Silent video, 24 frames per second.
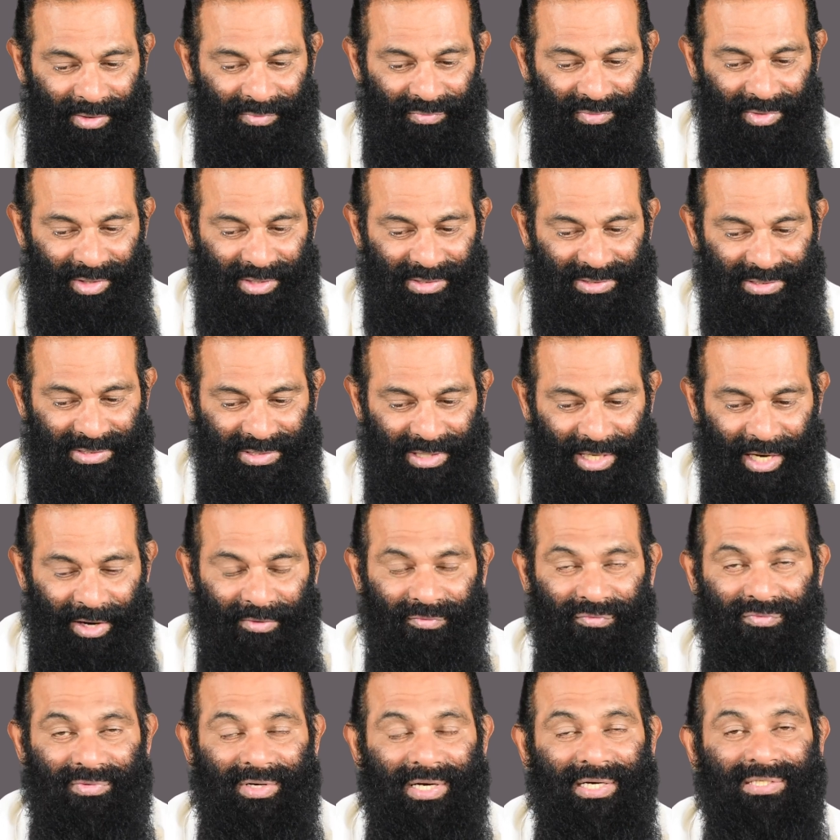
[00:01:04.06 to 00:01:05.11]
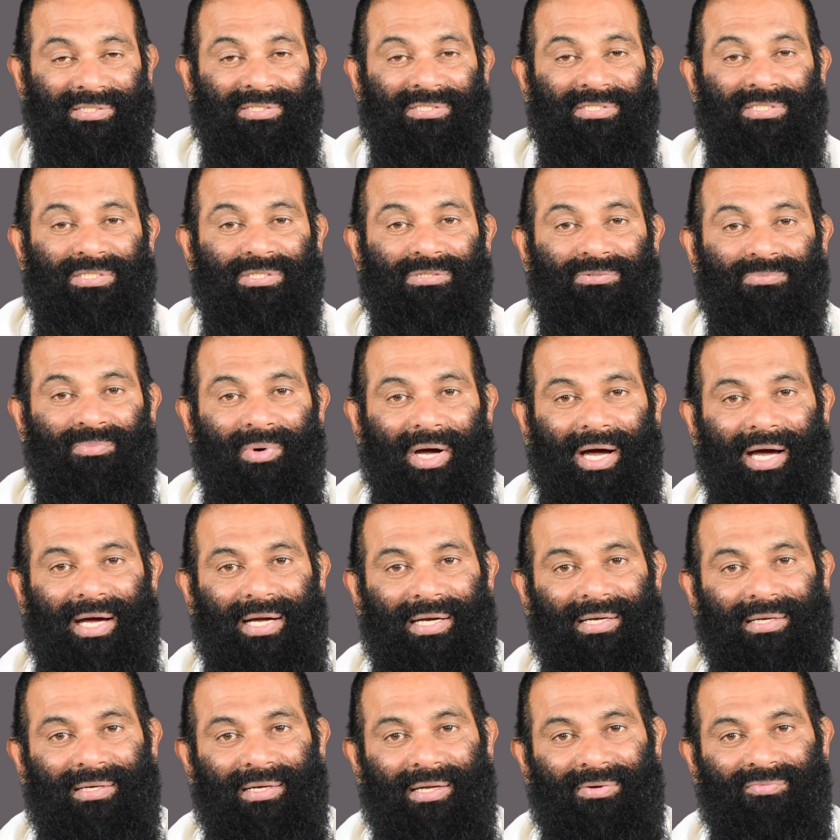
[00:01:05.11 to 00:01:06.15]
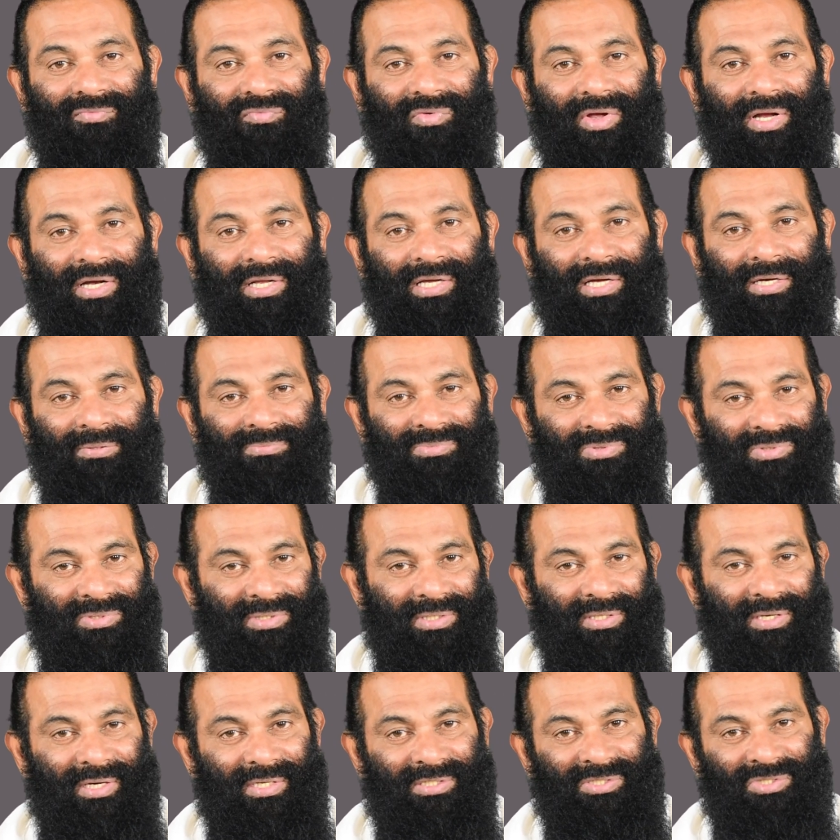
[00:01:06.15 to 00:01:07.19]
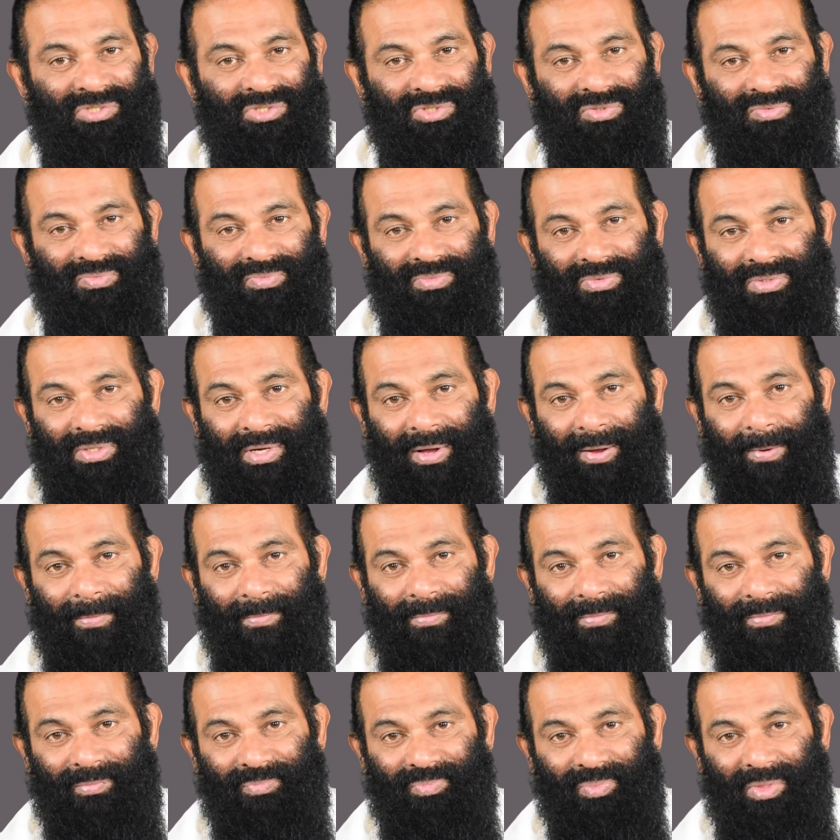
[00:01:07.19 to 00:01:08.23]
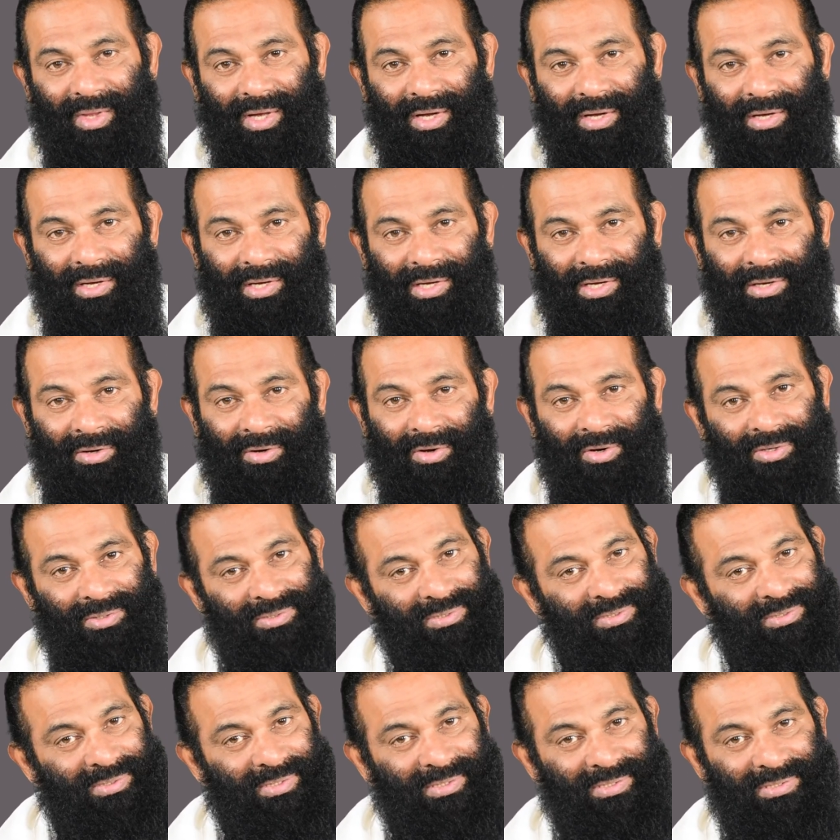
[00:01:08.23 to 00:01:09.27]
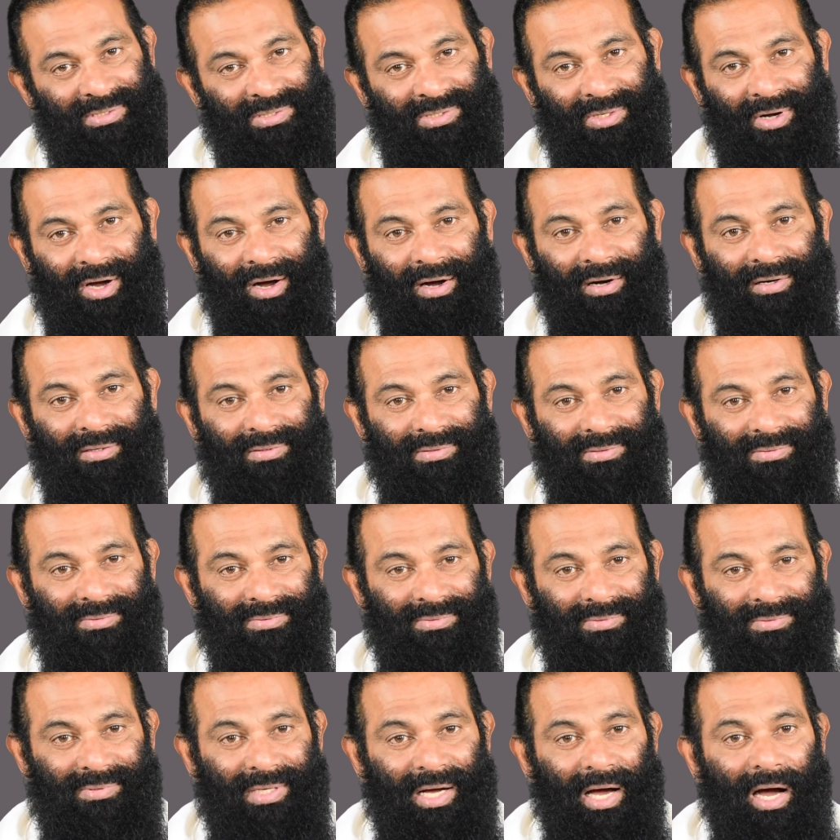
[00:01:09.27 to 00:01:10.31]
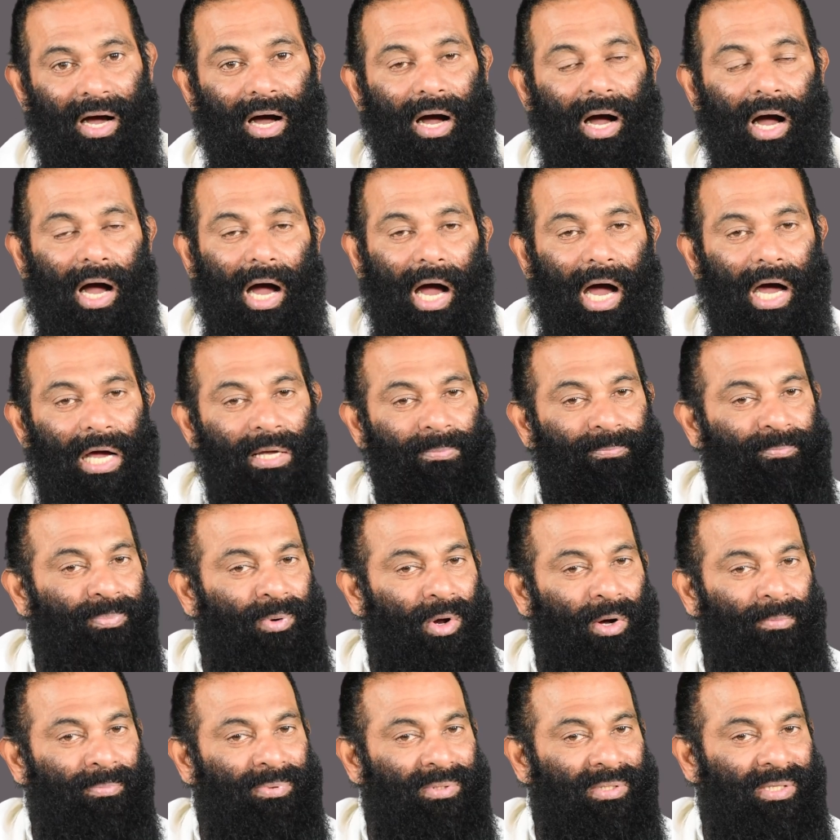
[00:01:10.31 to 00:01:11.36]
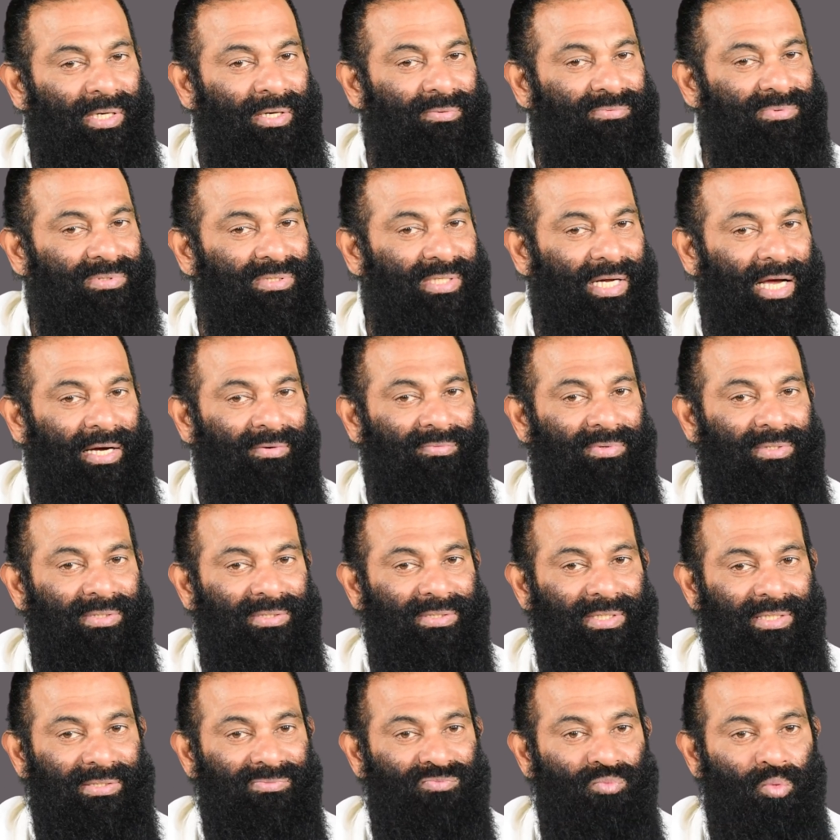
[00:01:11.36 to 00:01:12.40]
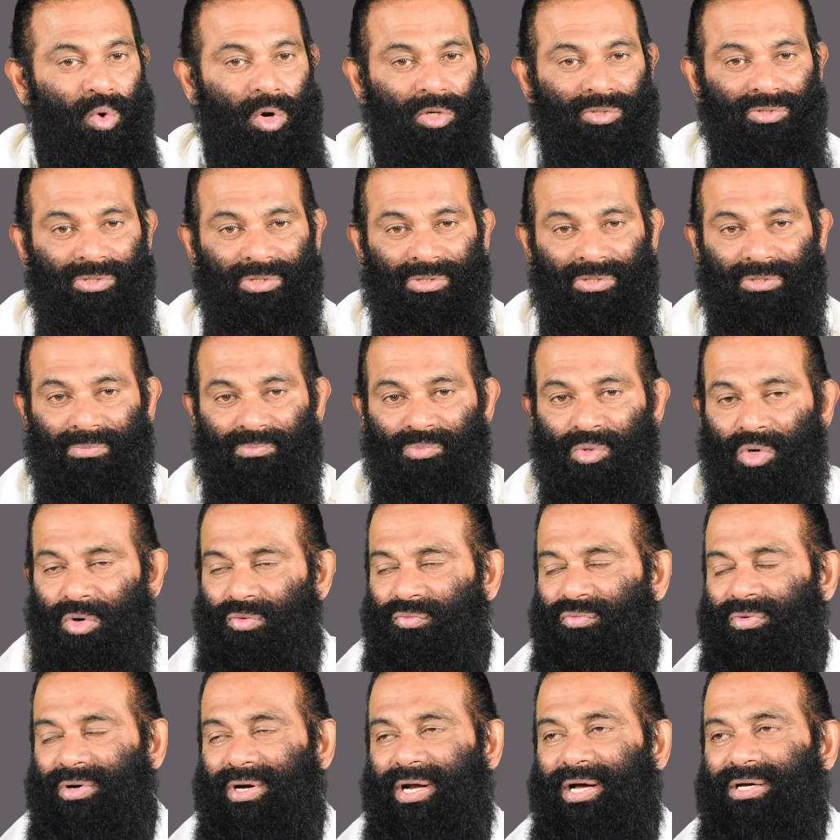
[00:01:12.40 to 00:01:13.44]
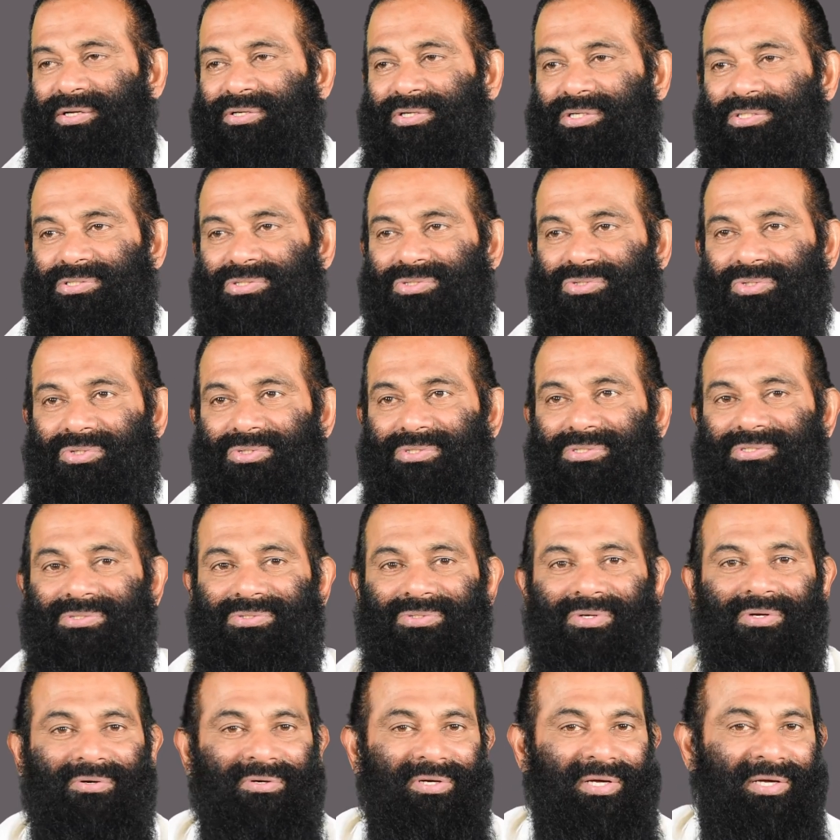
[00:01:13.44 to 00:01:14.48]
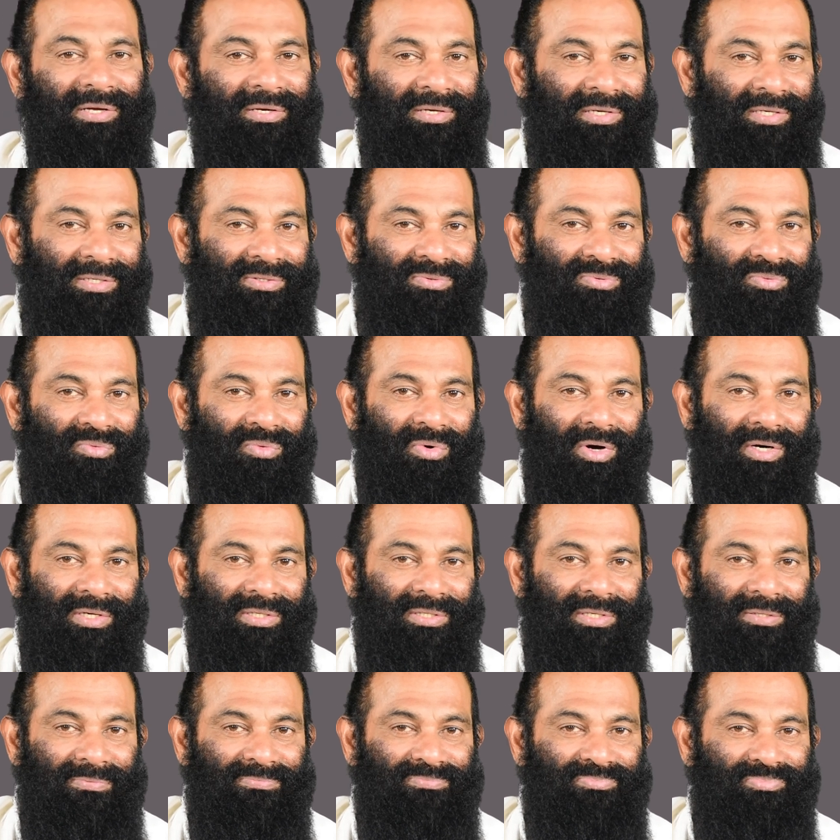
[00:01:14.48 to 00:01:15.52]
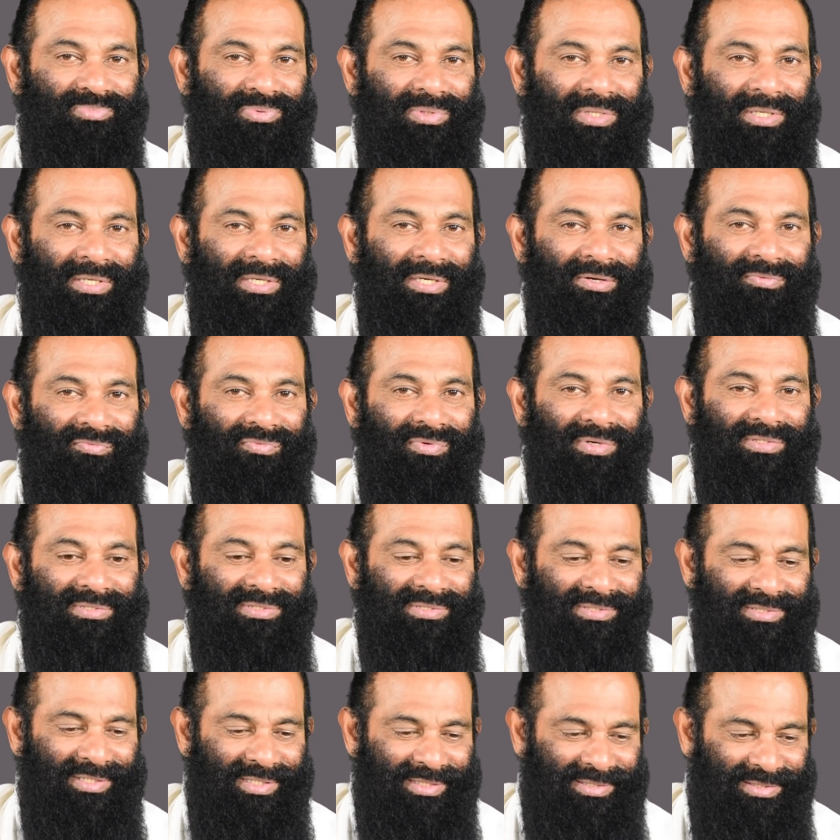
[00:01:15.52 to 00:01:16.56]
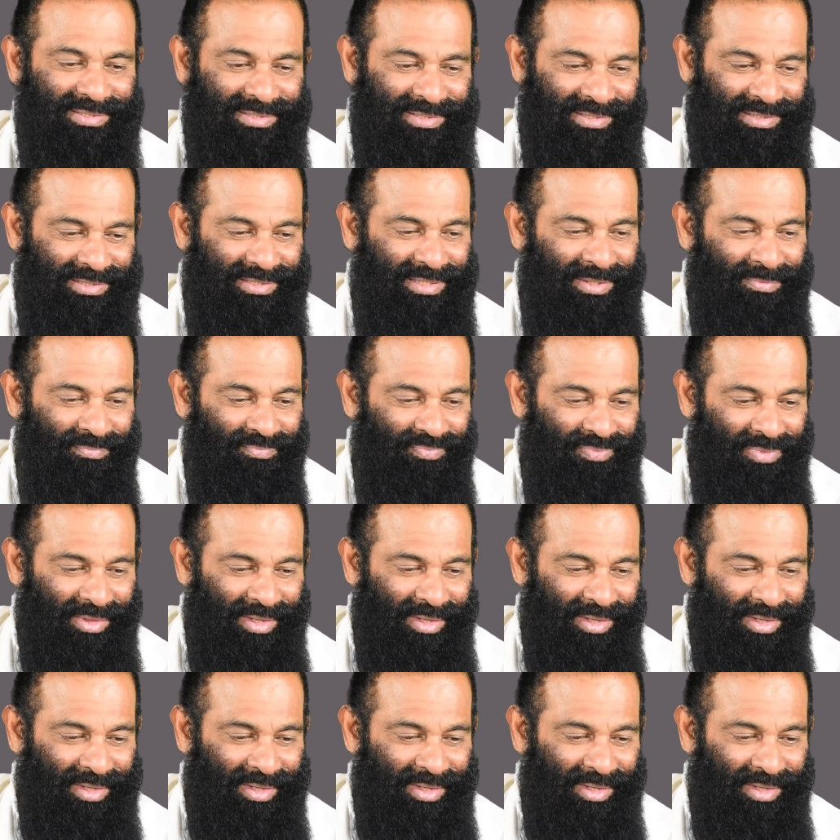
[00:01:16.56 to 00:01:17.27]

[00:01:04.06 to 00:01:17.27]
if the staff doesn't smile and welcomes the customer he knows it is gone. I probably have traveled and walked into more variety stores. Look at it. What a beautiful success.